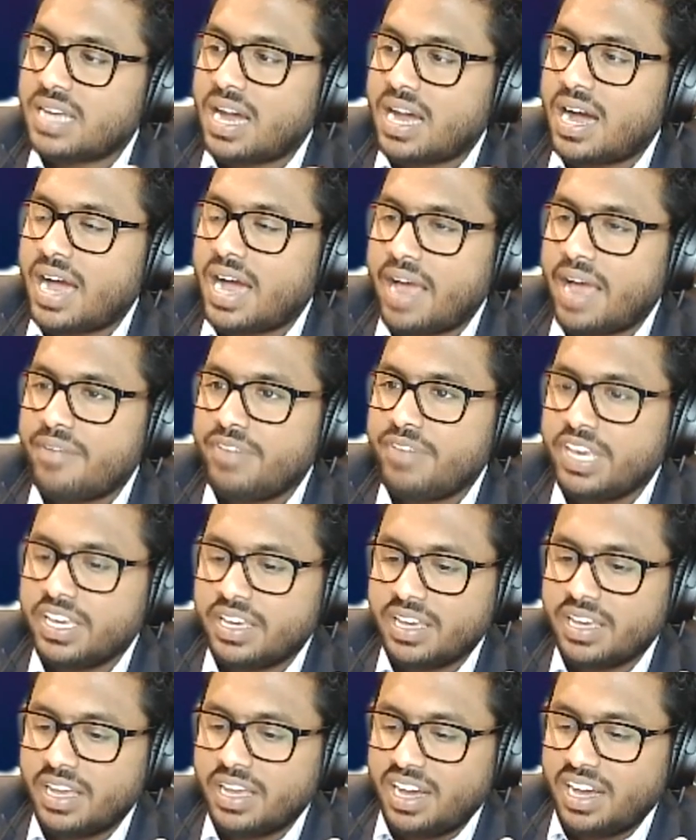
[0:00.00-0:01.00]
are
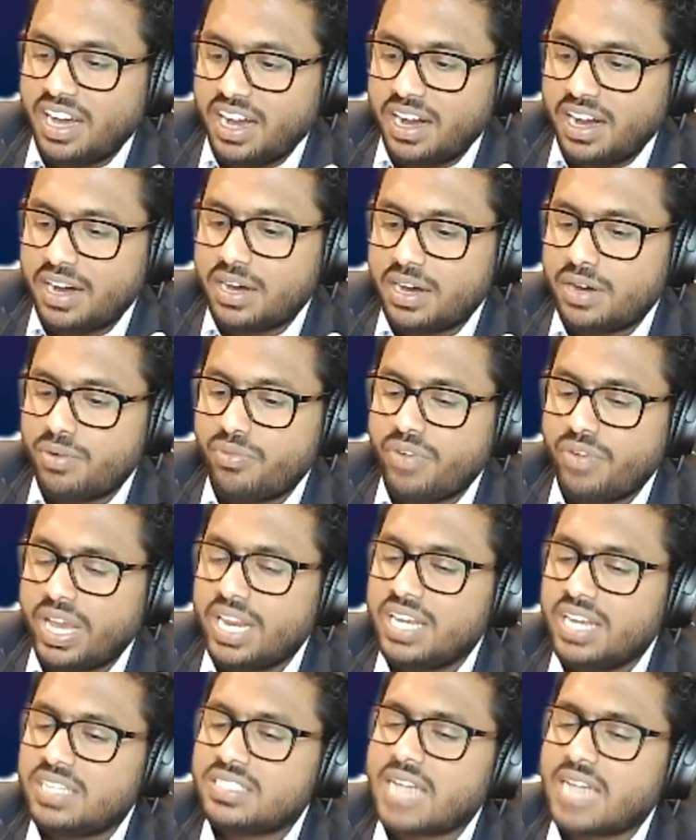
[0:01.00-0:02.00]
having a
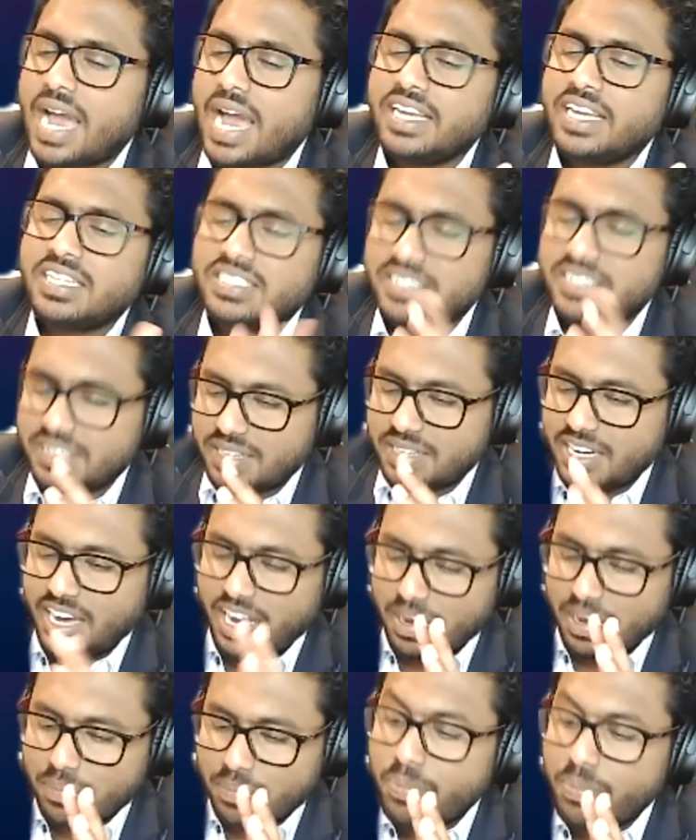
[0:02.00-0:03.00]
very tight
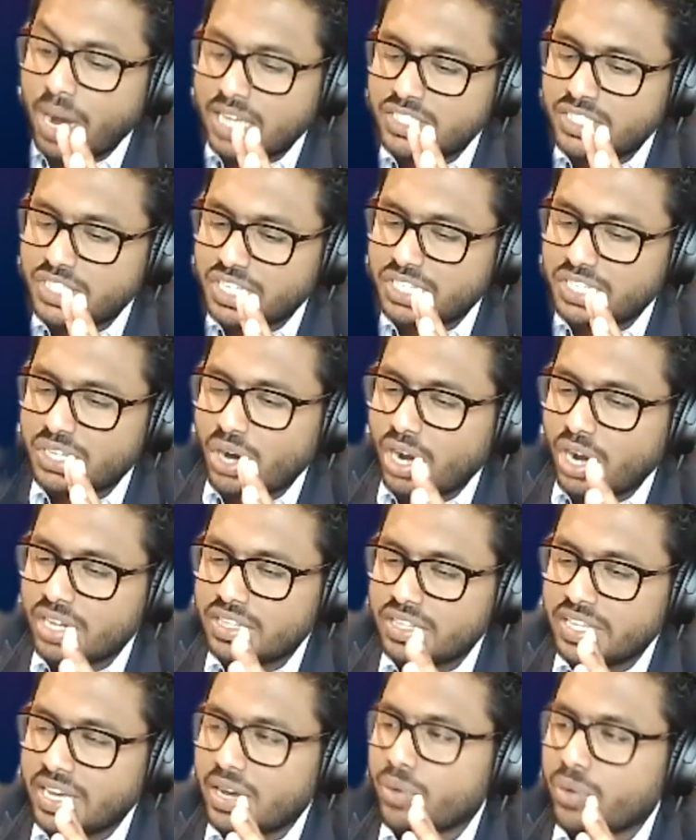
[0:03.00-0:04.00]
budget on
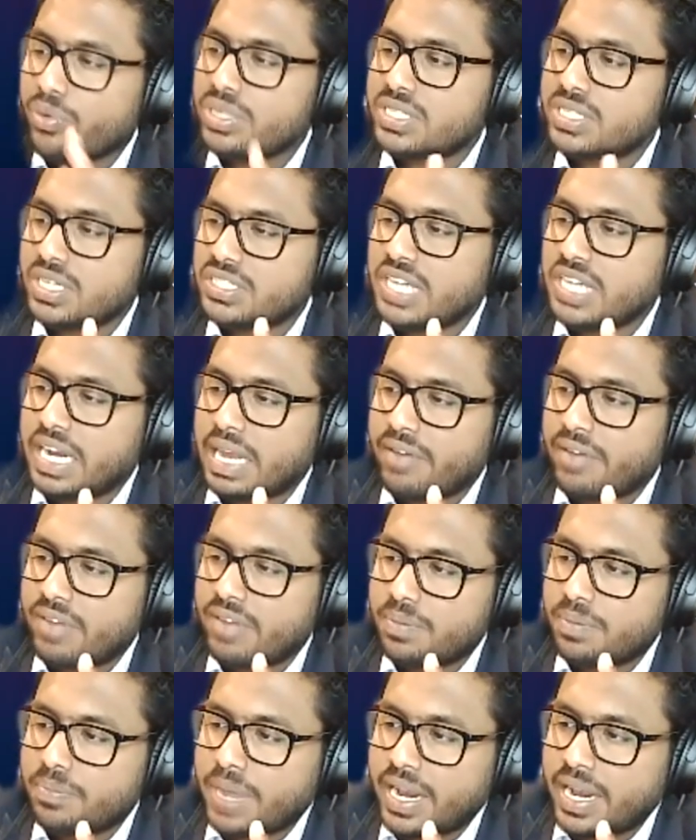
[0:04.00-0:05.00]
their research and
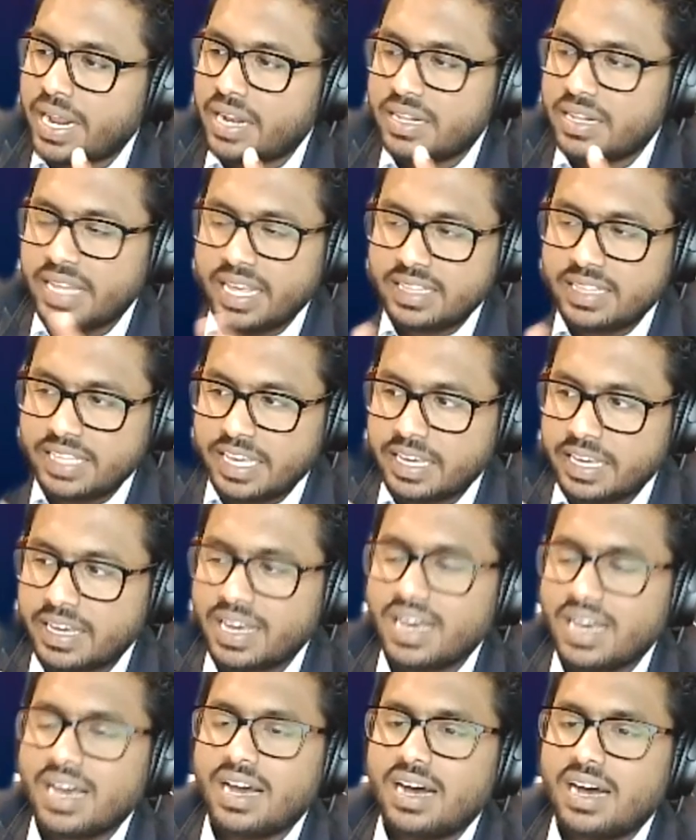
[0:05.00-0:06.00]
development, and they think
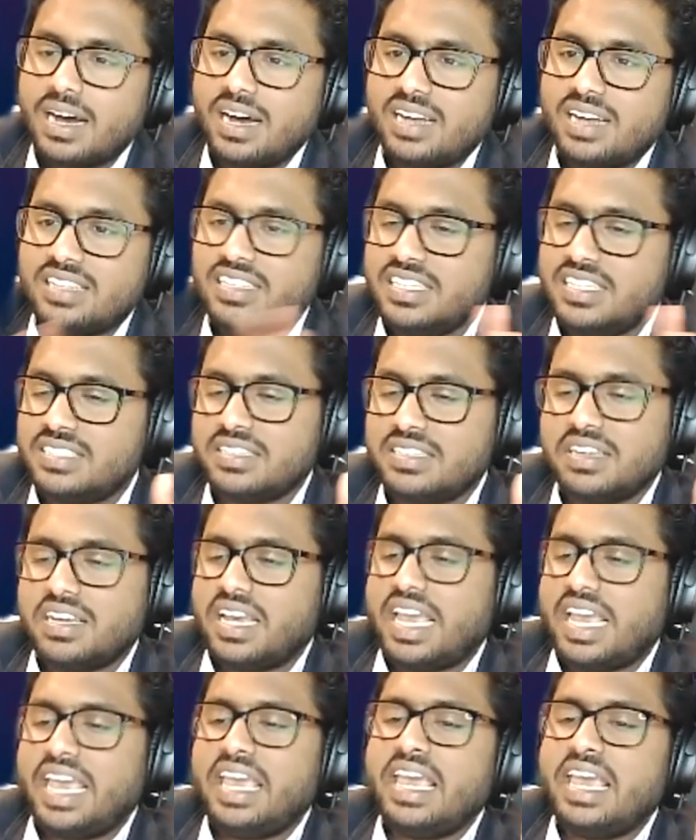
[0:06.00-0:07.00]
this
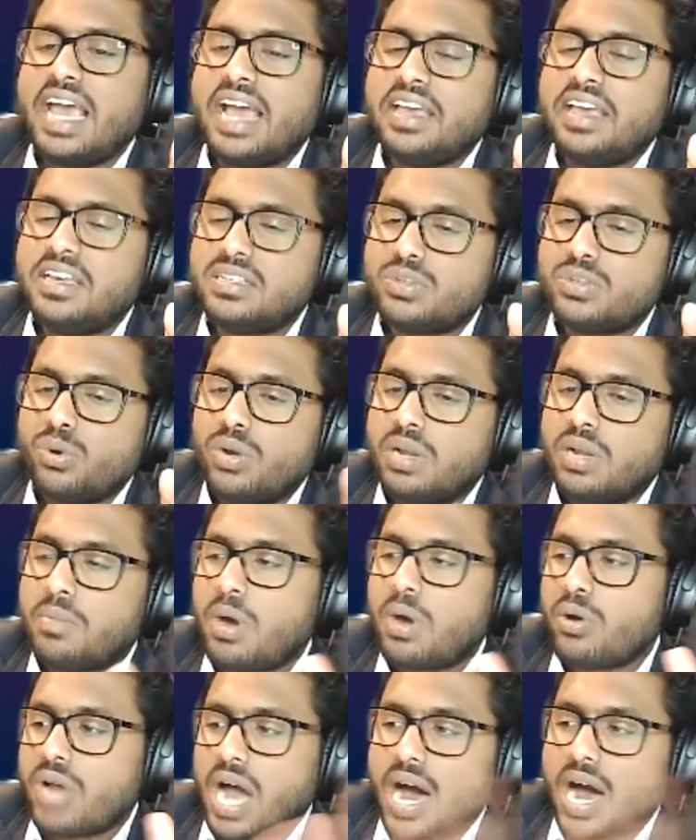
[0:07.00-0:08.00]
AI is all
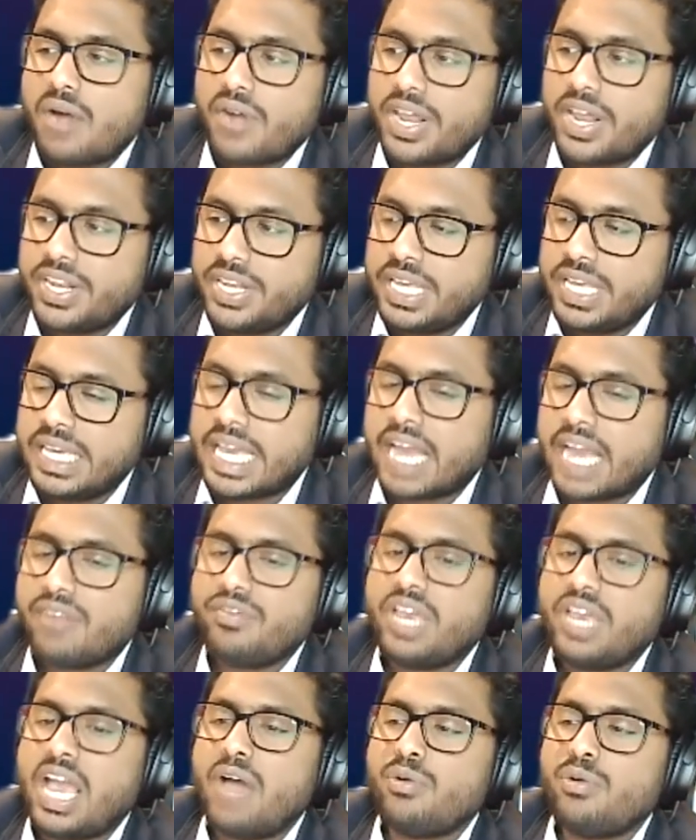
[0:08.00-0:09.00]
about R&D, and
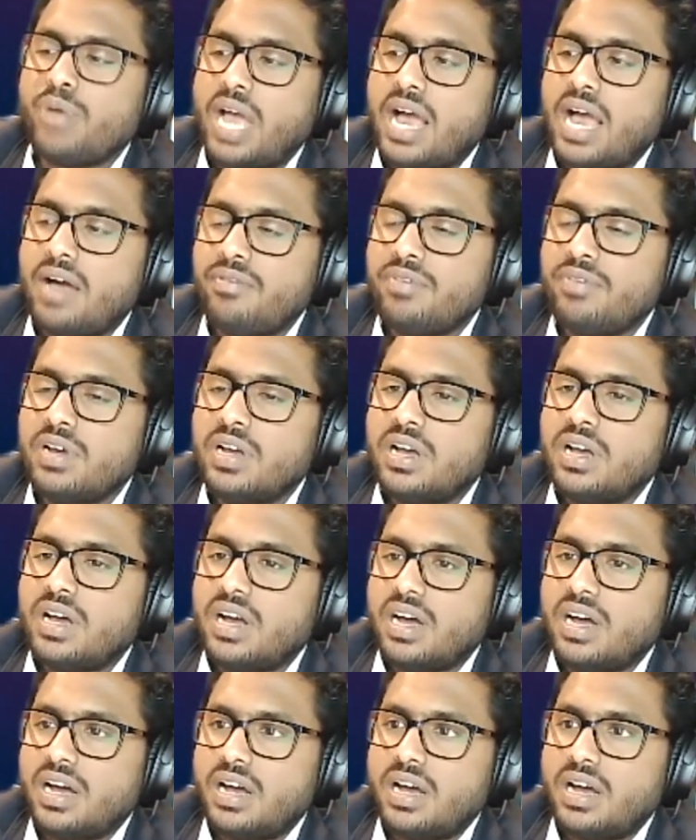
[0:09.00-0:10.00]
we have to have
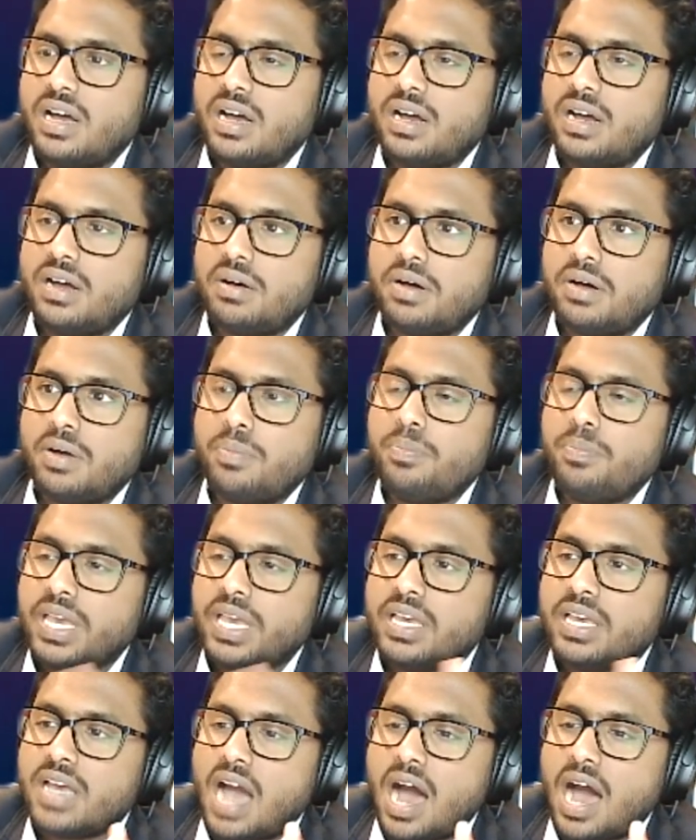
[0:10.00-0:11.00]
a
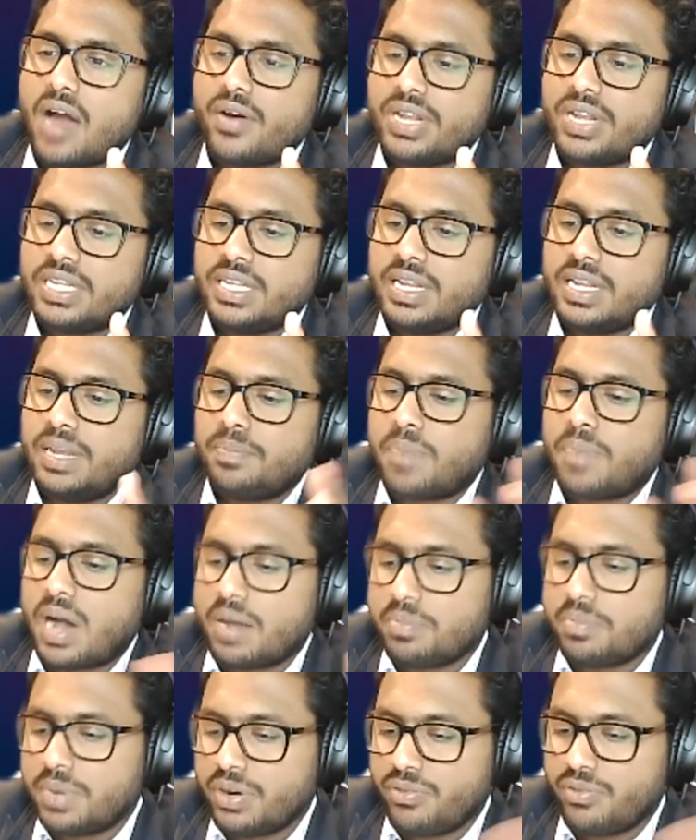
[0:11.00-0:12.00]
big R&D
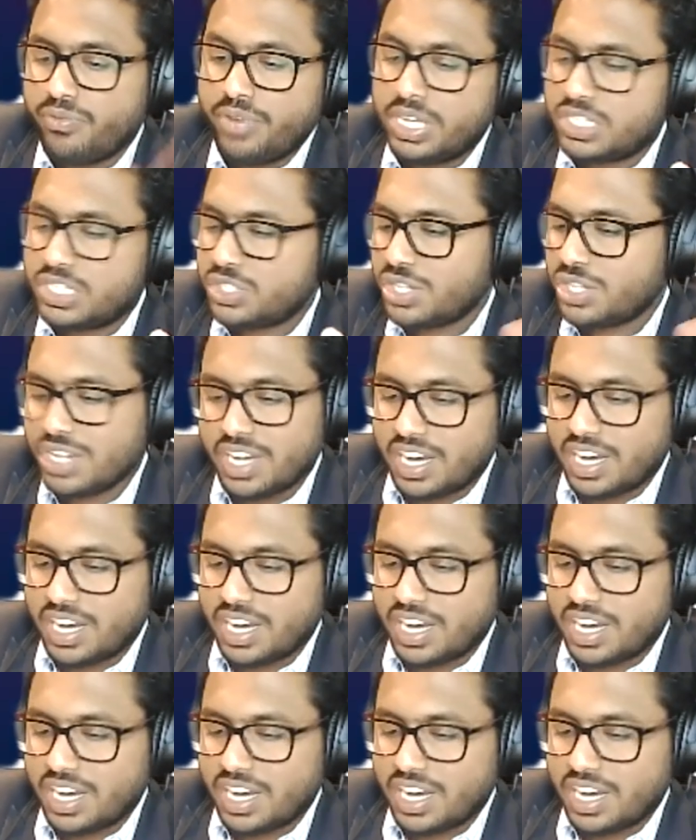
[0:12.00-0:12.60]
department which